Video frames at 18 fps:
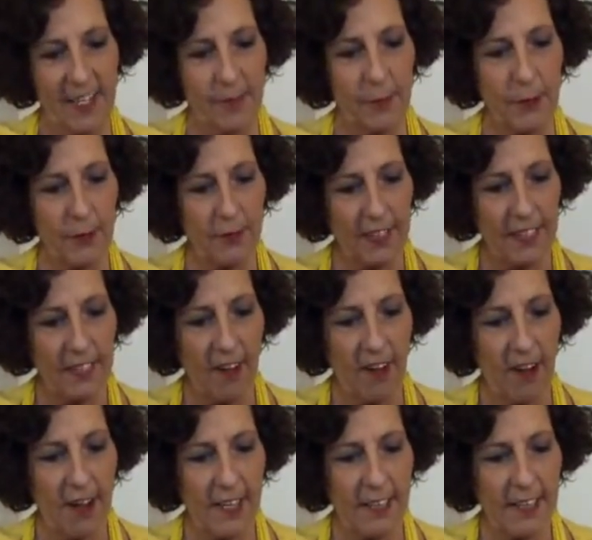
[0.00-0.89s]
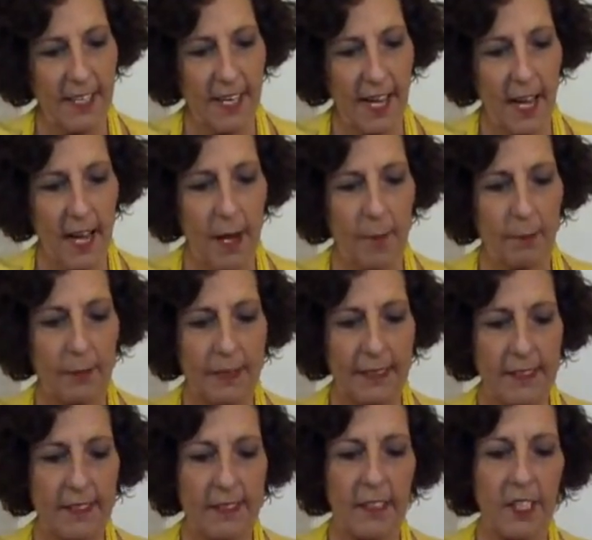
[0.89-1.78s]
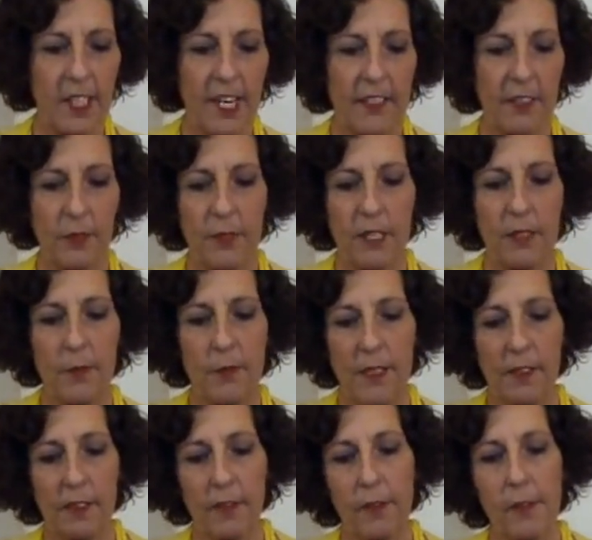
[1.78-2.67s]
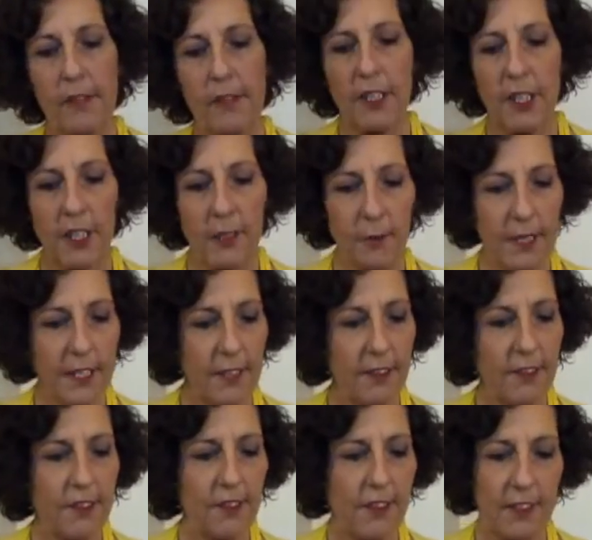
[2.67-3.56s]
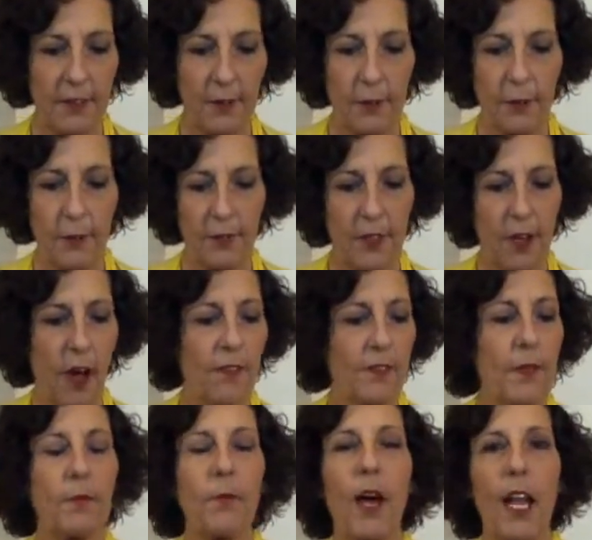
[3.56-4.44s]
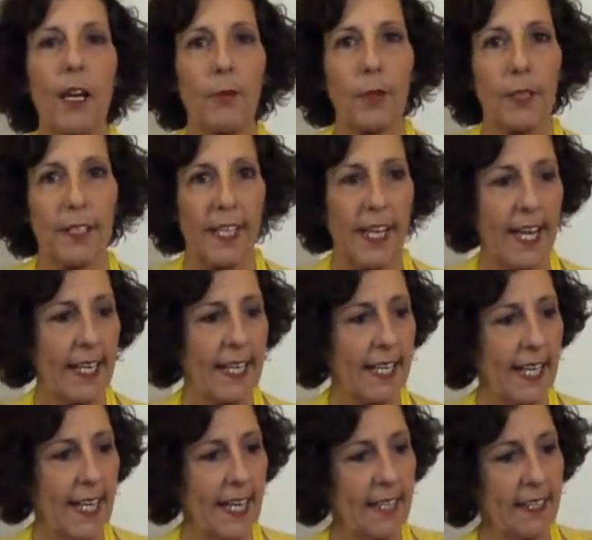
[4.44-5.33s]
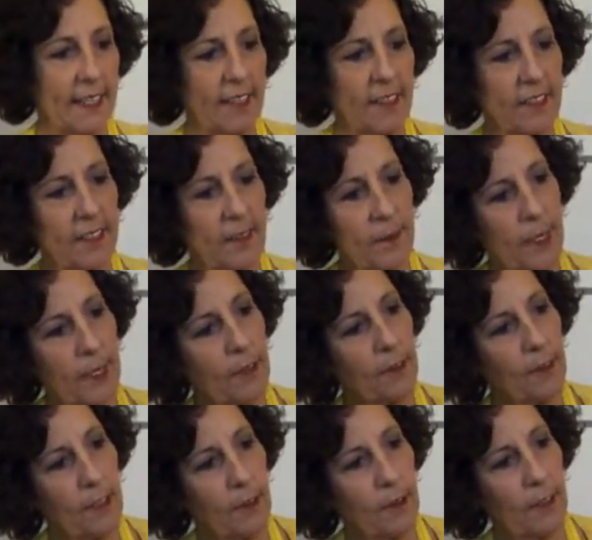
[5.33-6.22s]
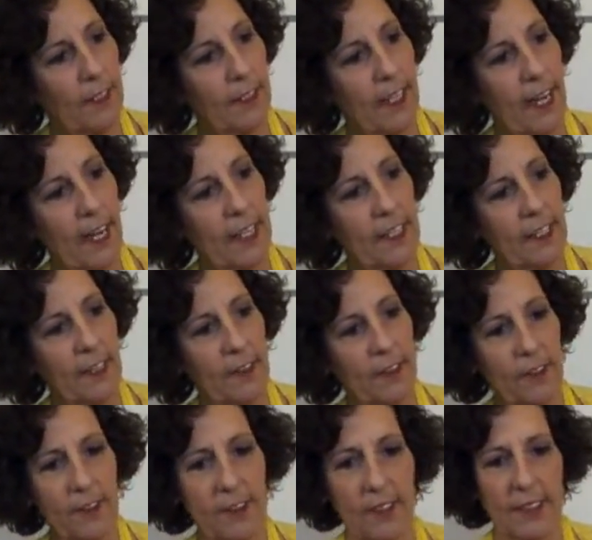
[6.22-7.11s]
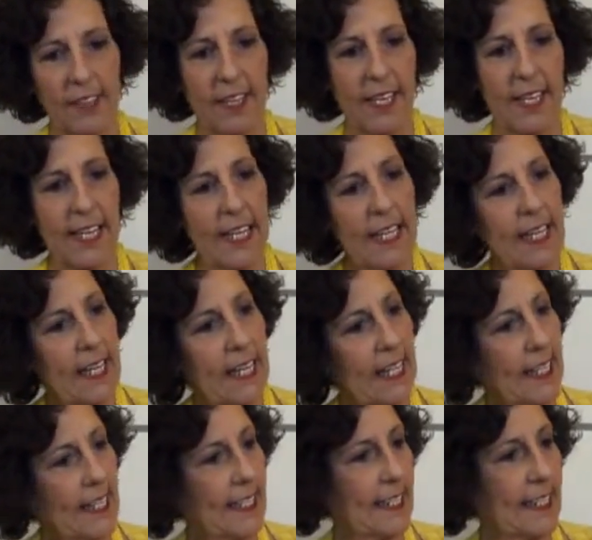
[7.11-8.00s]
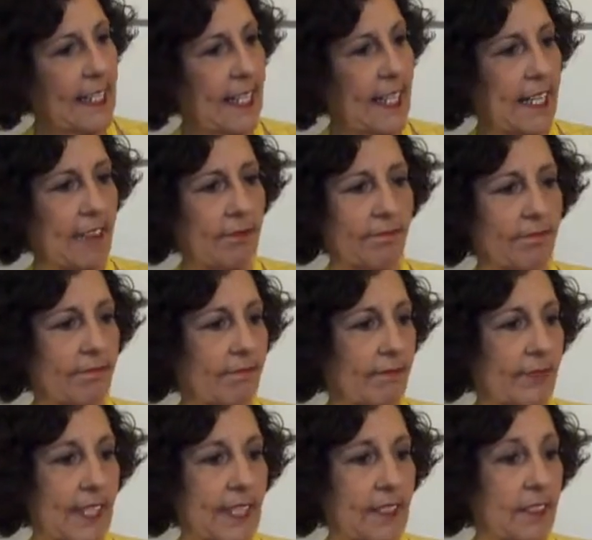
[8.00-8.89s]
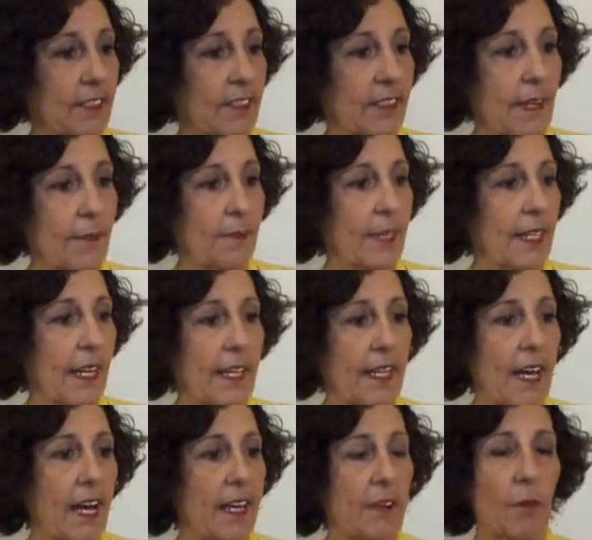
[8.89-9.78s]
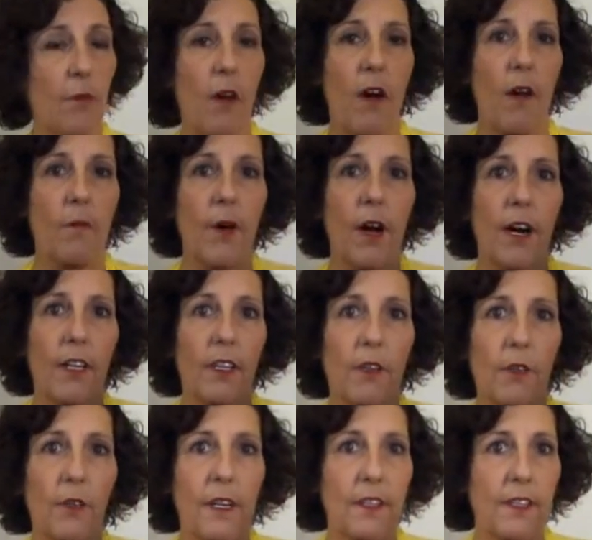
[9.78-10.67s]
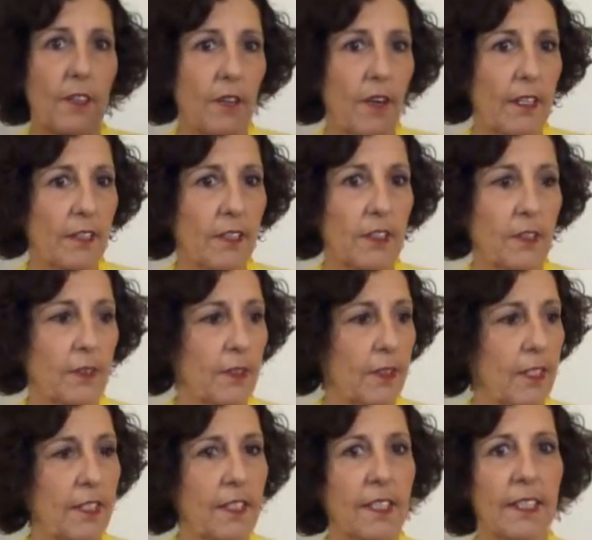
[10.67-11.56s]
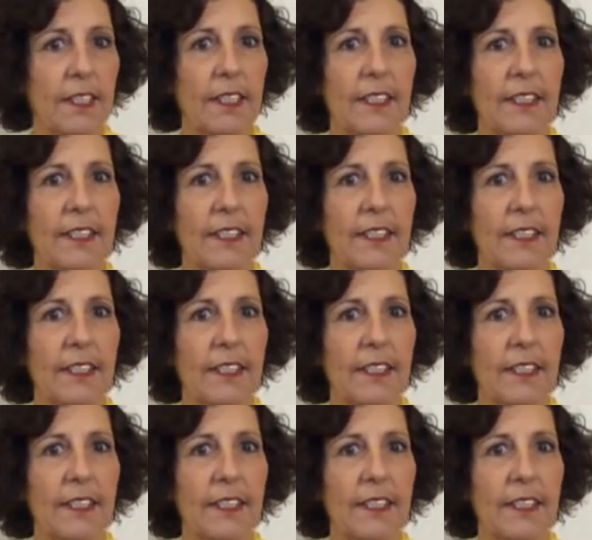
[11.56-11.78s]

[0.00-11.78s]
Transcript: Moving on, please suggest which mineral should be used to soften polymer clay. And this is the mineral oil I use, and it's just something I got at Walmart or at the drugstore.